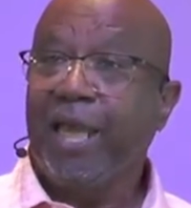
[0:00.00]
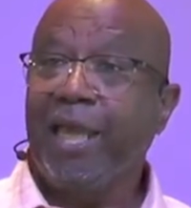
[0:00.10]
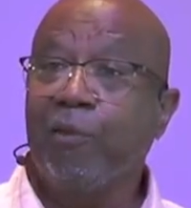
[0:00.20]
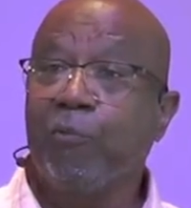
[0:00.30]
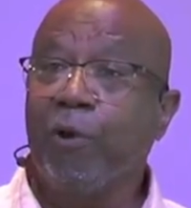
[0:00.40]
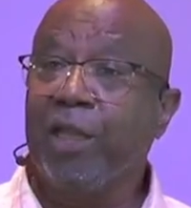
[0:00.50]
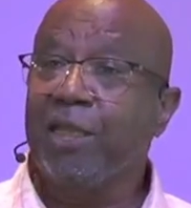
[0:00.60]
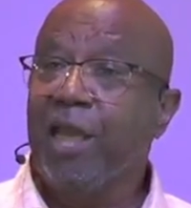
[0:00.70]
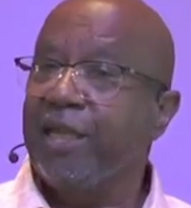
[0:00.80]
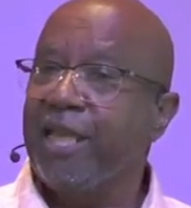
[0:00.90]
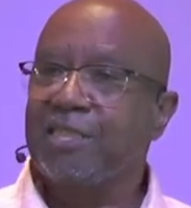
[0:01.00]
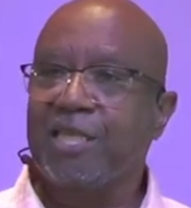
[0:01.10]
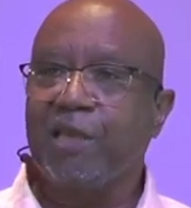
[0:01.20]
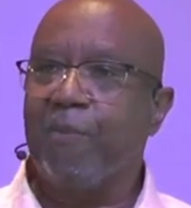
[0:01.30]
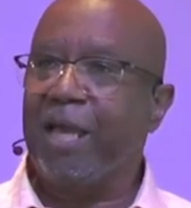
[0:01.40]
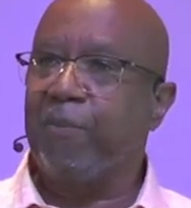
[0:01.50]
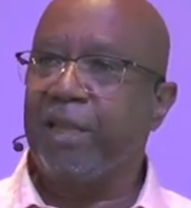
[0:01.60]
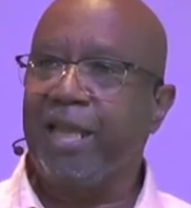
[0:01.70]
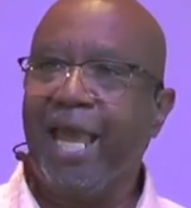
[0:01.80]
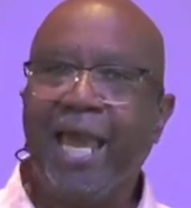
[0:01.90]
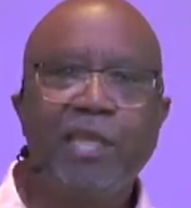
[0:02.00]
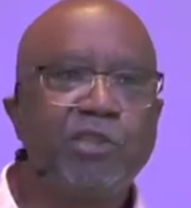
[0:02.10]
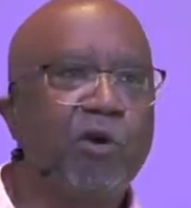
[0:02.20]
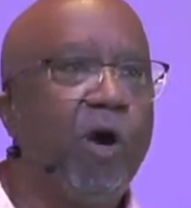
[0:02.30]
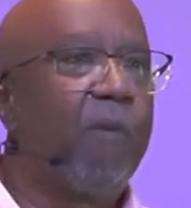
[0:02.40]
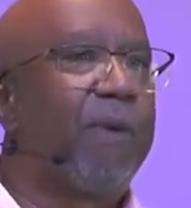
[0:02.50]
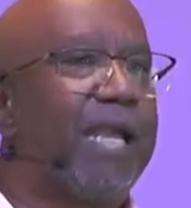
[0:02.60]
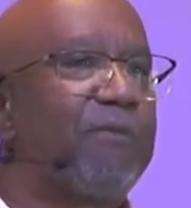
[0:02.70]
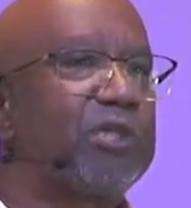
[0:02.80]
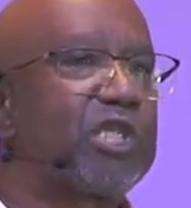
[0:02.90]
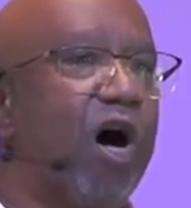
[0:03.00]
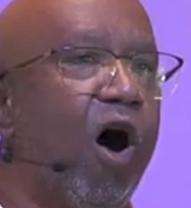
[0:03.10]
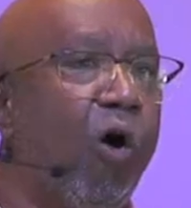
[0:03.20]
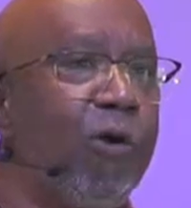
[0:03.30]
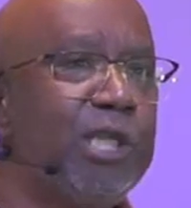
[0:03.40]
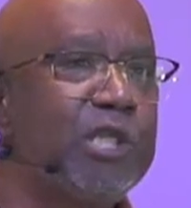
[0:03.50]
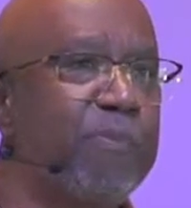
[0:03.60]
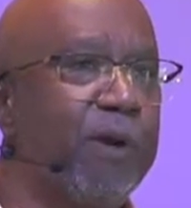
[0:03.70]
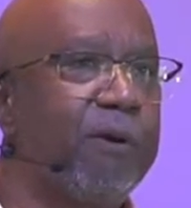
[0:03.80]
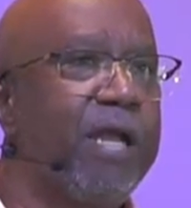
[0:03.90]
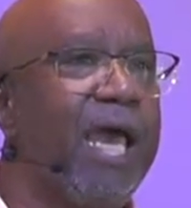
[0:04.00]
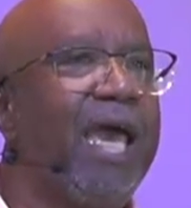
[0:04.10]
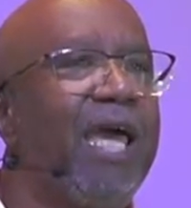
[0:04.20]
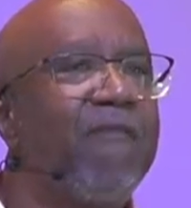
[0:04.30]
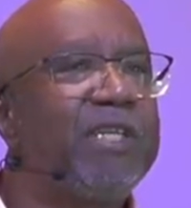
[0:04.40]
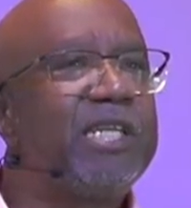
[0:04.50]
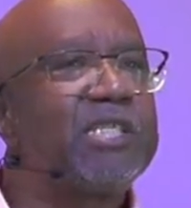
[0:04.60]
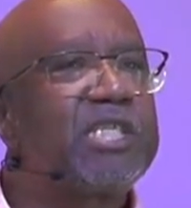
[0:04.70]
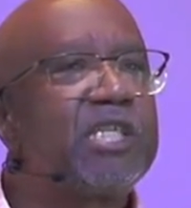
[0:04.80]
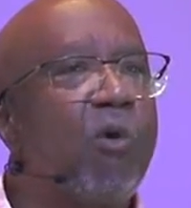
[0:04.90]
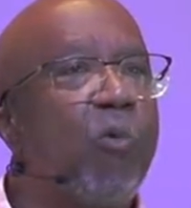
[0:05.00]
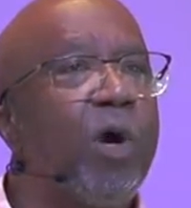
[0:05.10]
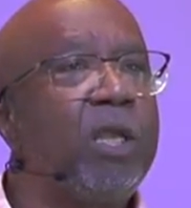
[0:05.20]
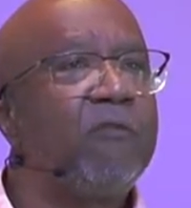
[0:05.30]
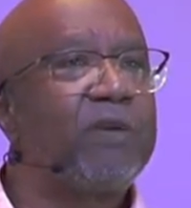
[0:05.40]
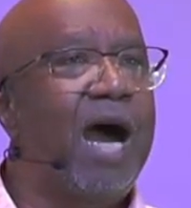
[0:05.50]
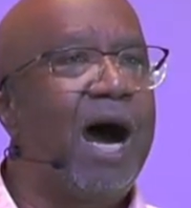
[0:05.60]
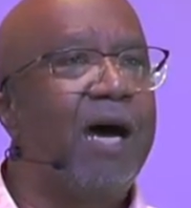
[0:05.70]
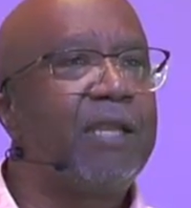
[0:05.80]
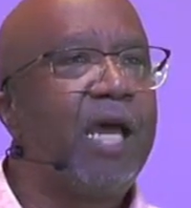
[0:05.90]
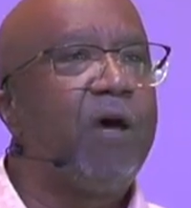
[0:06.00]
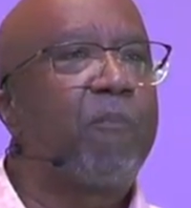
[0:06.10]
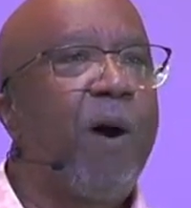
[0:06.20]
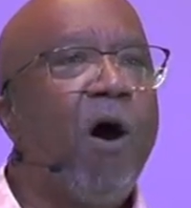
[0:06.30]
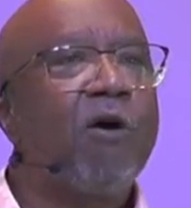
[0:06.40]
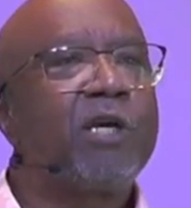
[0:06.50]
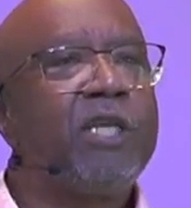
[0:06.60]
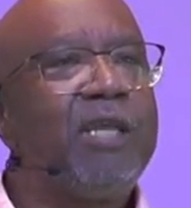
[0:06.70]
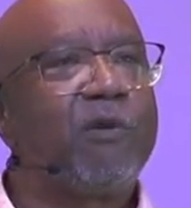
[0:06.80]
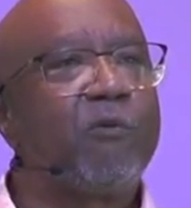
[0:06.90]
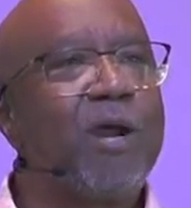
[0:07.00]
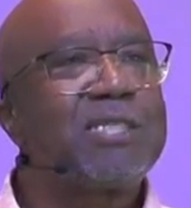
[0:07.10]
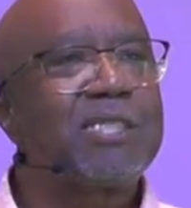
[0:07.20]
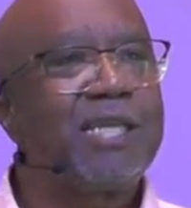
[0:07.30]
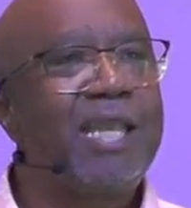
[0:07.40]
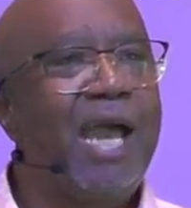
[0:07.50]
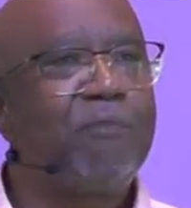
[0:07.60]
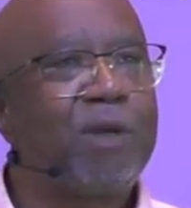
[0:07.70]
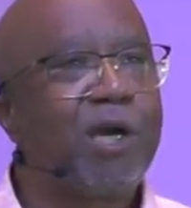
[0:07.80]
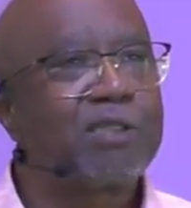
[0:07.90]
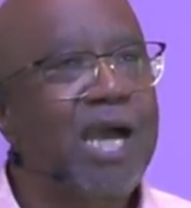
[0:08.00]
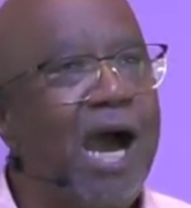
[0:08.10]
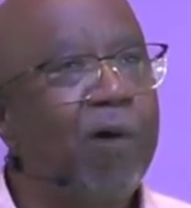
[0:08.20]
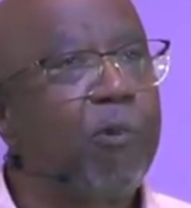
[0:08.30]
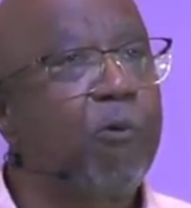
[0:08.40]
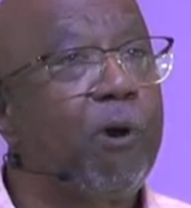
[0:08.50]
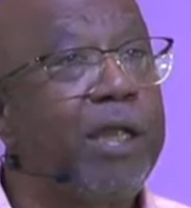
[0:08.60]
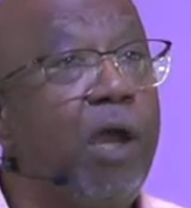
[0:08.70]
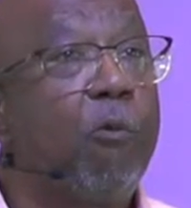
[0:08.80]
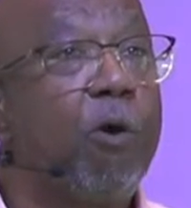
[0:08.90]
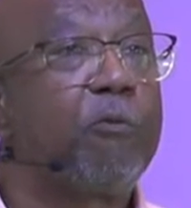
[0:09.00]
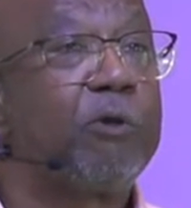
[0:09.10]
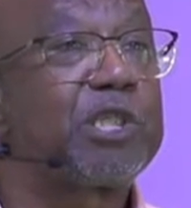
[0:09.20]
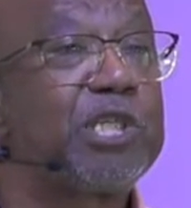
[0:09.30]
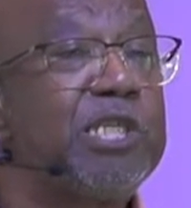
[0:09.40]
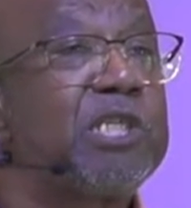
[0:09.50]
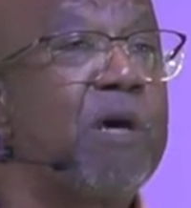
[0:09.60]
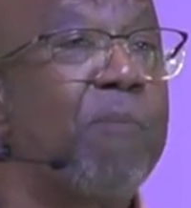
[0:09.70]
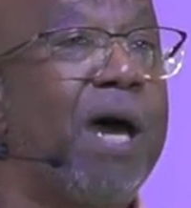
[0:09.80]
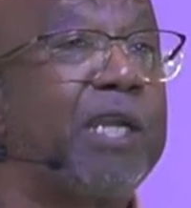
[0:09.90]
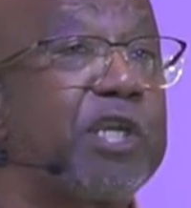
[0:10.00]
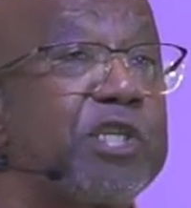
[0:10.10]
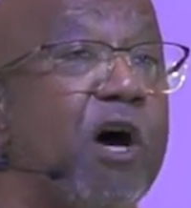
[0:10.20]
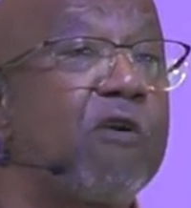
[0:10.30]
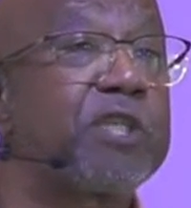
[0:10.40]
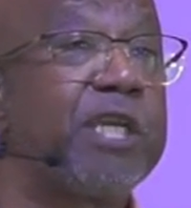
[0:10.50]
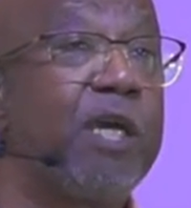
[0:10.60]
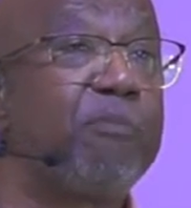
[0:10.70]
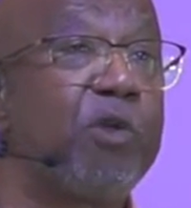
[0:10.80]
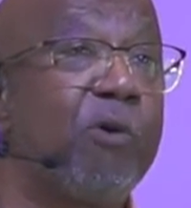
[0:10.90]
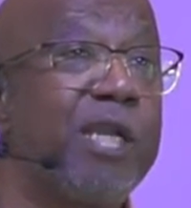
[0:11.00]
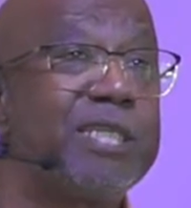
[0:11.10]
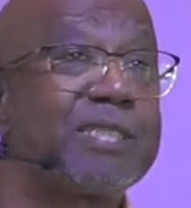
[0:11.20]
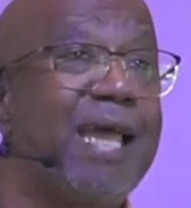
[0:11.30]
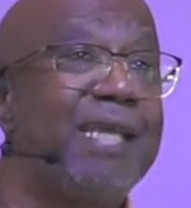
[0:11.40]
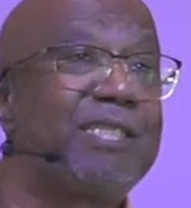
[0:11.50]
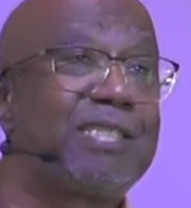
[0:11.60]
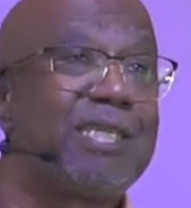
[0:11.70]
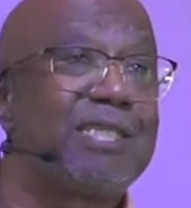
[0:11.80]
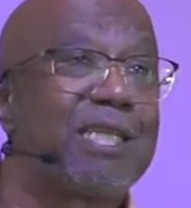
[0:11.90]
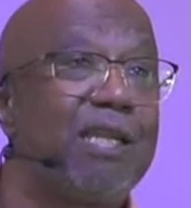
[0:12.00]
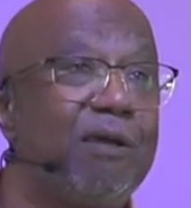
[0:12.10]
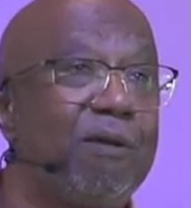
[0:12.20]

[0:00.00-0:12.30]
It really, they said it might have been an angel, but it was the Holy Spirit evidencing the will of God. Paul couldn't even rest at night because God would, would, would send somebody to talk to him during his night season.